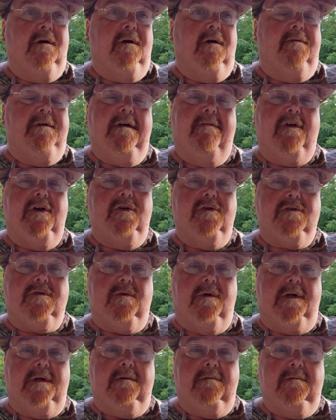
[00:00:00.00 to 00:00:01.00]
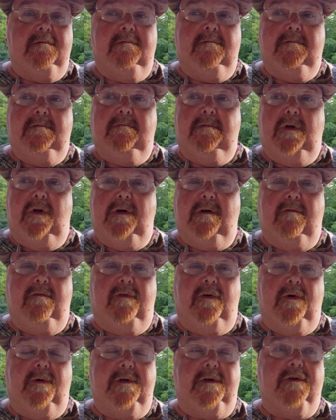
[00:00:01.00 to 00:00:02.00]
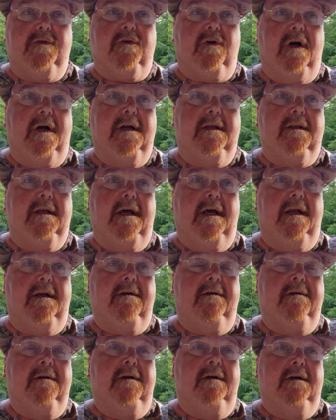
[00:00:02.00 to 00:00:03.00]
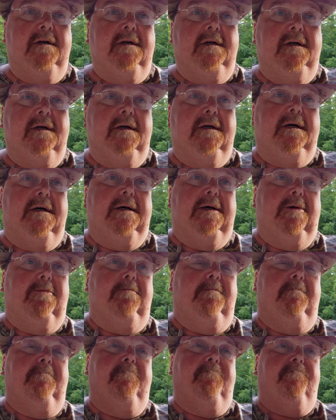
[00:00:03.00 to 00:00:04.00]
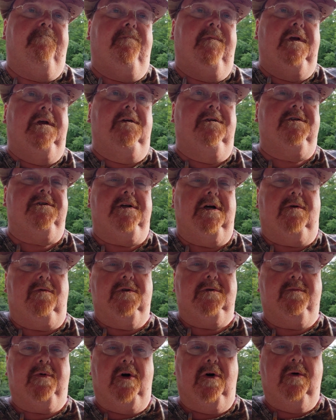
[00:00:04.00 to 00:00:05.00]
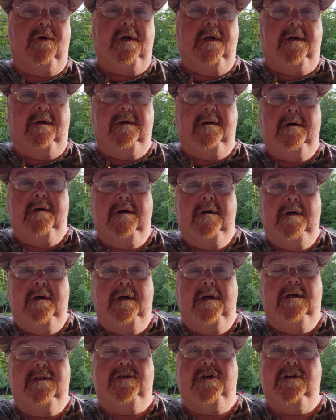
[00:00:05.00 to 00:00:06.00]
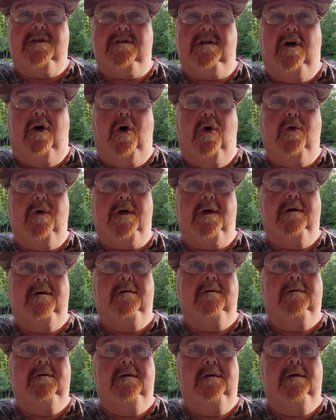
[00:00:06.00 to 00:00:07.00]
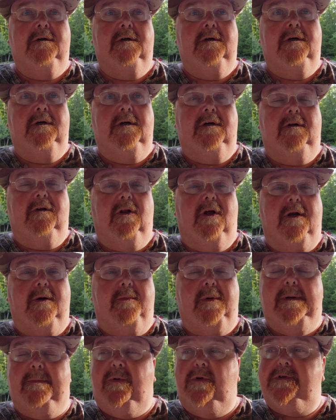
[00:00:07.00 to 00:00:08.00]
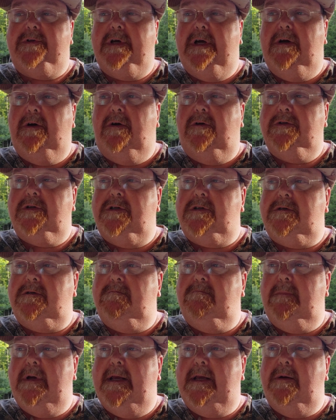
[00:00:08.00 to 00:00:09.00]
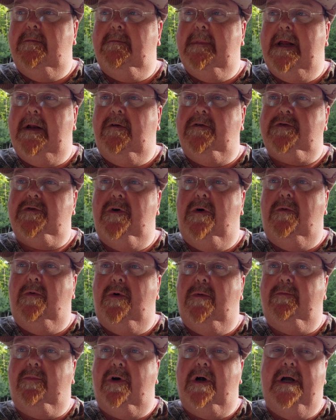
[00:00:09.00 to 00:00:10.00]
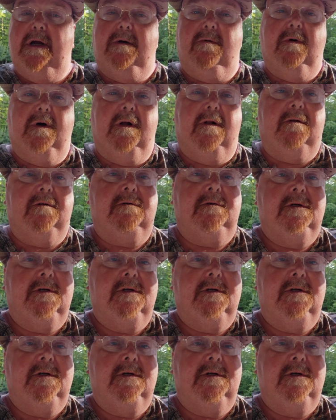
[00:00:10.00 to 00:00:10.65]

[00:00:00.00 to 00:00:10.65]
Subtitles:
Never used one. Looking forward to trying that. The stick was broken. Just oak. A lot of people say, oh, just make it metal so it won't break. Well,